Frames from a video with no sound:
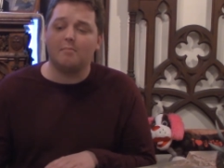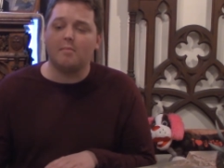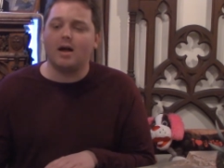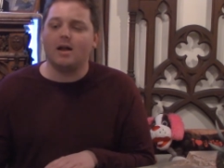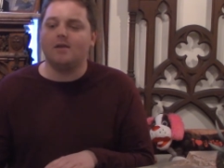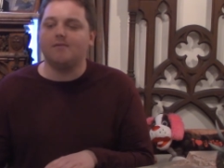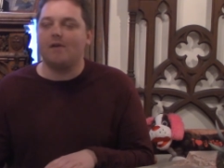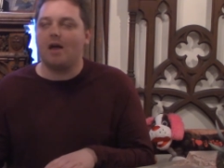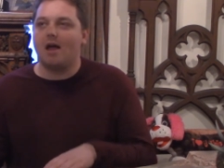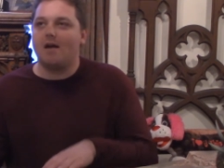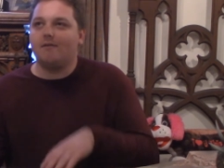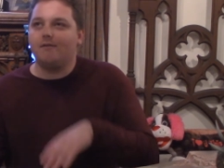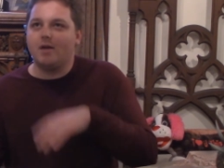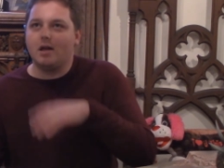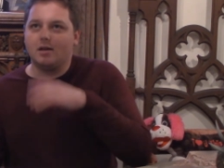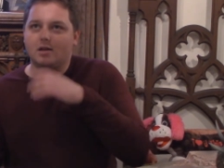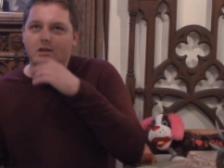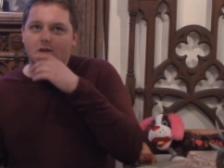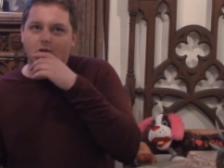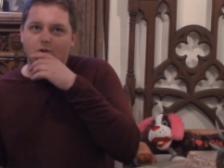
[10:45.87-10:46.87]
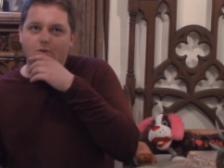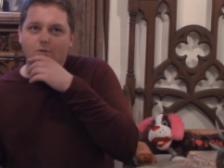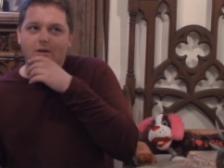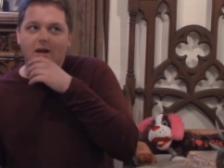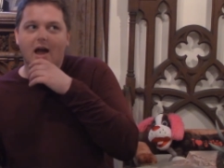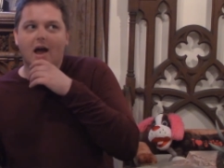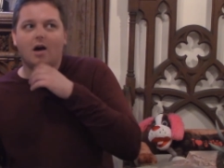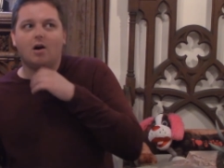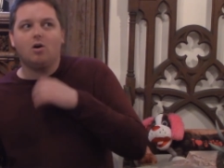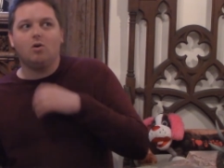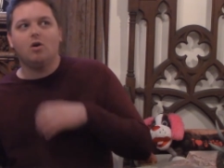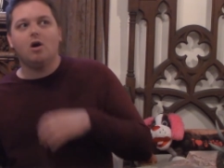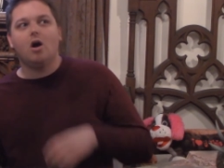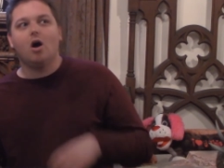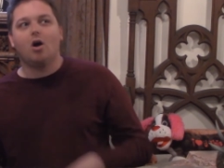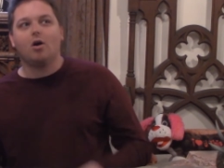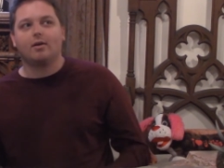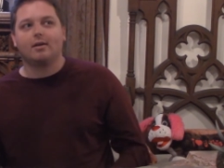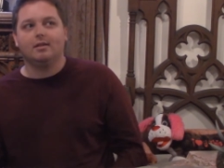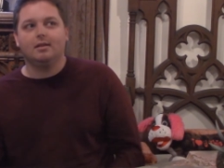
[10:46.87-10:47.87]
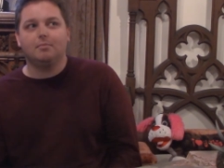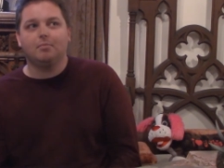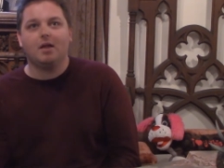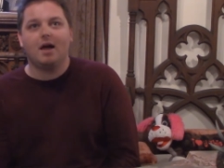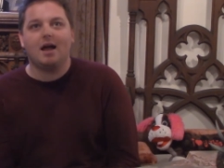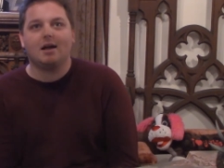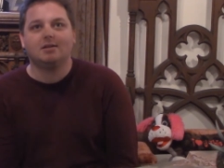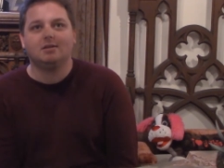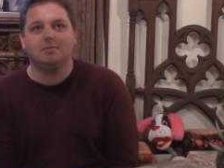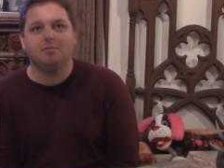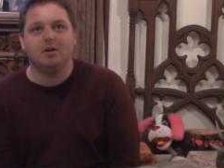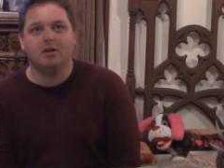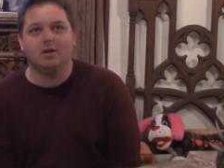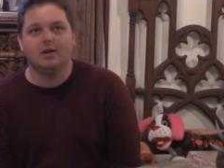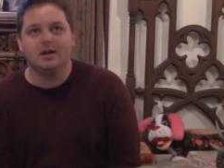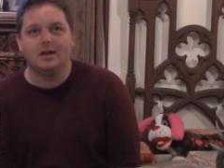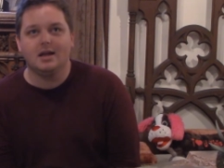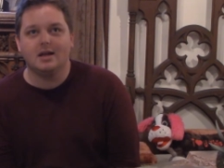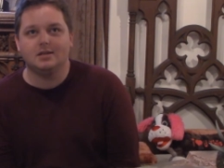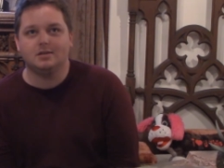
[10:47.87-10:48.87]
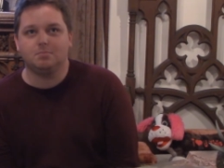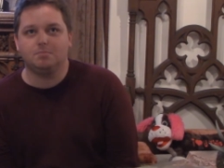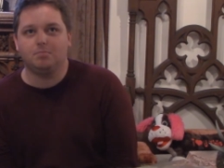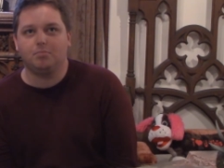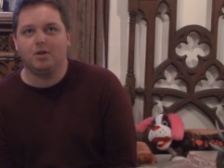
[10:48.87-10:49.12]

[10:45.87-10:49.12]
might have FAQ'd how Arc in the Black's ability has